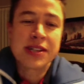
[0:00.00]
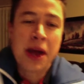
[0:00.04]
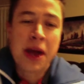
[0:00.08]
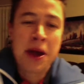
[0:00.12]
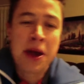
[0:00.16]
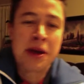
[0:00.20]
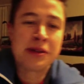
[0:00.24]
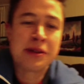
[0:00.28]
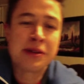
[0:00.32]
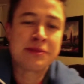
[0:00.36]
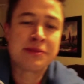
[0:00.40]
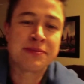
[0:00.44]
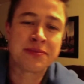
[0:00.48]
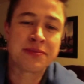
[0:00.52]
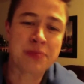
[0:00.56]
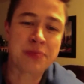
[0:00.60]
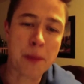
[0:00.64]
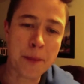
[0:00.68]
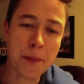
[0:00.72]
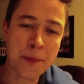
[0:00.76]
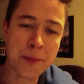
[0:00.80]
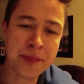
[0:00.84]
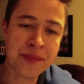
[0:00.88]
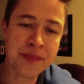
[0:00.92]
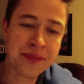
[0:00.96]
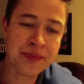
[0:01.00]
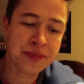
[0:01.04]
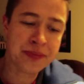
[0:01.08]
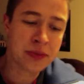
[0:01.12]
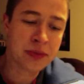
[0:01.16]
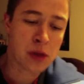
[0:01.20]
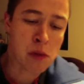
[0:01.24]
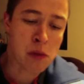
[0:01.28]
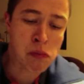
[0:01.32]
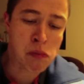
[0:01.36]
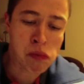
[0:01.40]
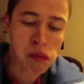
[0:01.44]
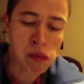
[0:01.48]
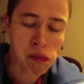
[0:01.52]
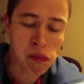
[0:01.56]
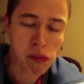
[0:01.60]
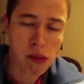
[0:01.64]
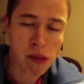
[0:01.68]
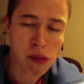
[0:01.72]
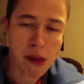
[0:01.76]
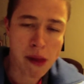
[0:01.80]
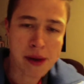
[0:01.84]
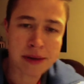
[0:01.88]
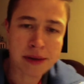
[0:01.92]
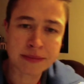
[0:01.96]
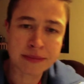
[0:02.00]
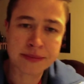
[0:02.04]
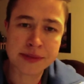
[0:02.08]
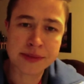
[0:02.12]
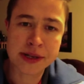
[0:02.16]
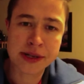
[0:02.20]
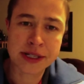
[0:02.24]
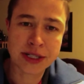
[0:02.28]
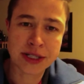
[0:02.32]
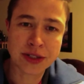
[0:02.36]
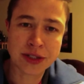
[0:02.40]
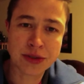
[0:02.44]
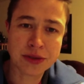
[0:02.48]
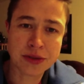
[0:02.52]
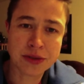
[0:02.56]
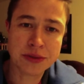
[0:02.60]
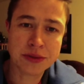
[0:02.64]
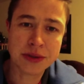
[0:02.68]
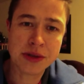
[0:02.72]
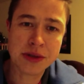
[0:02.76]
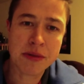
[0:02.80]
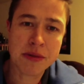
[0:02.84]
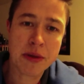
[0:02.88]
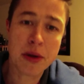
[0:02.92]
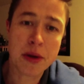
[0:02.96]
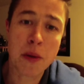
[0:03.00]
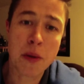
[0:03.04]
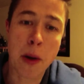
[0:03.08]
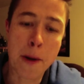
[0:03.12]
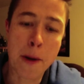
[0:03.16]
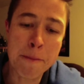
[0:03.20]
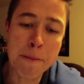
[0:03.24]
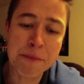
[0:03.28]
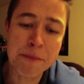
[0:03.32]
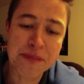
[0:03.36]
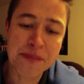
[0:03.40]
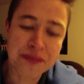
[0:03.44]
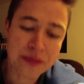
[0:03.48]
I'm doing really, really well.